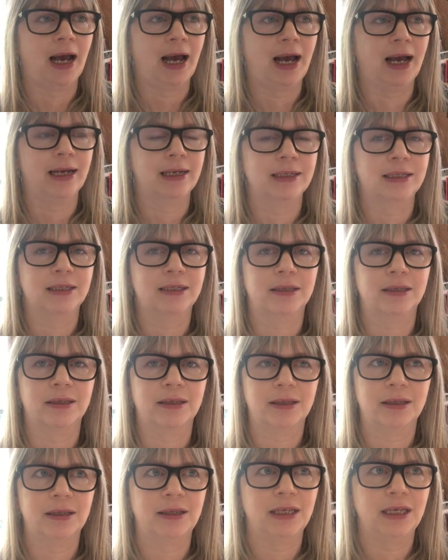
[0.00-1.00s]
And
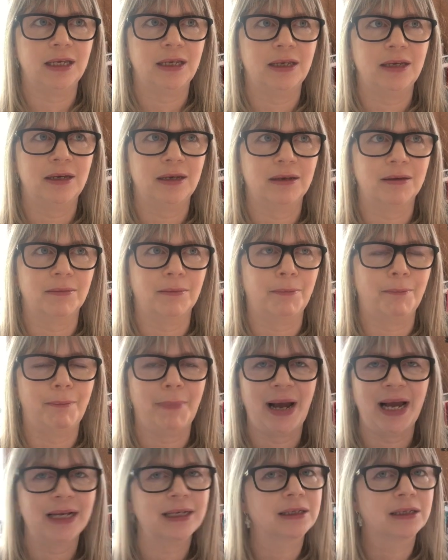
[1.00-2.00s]
the
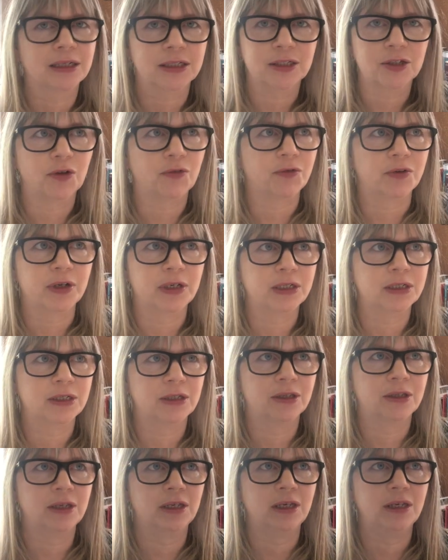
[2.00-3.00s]
madness of it,
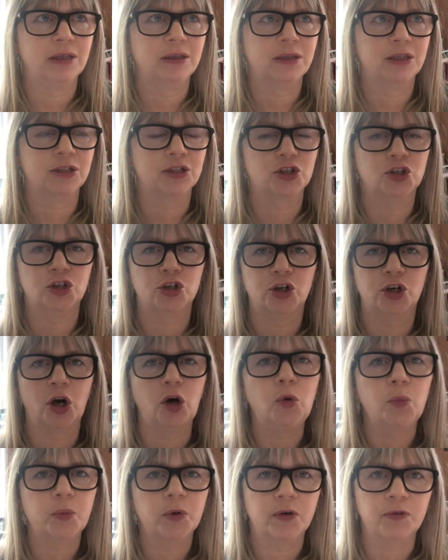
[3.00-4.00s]
the
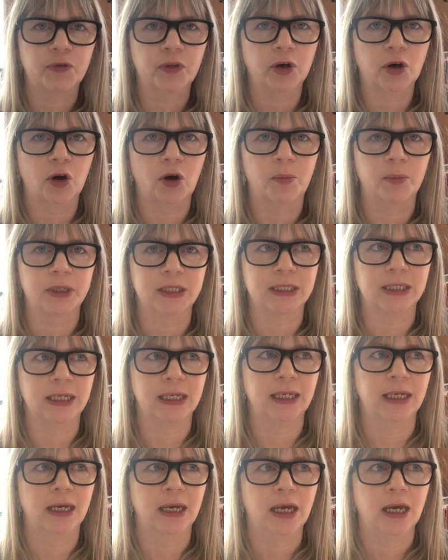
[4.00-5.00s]
scope of the
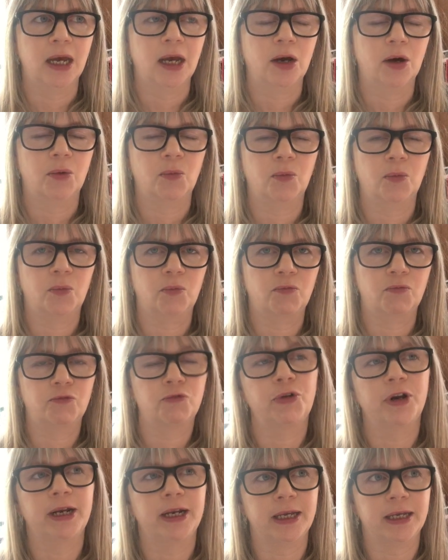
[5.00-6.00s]
comedy
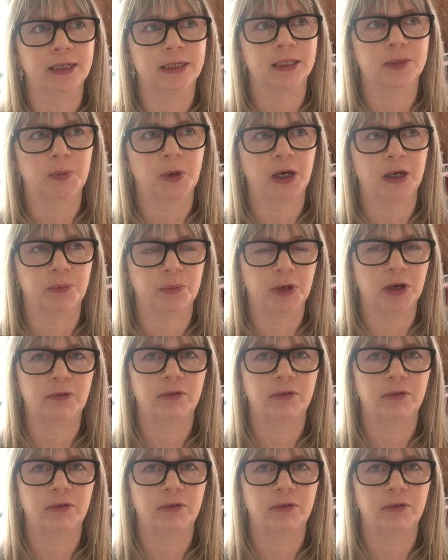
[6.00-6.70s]
really inspired me.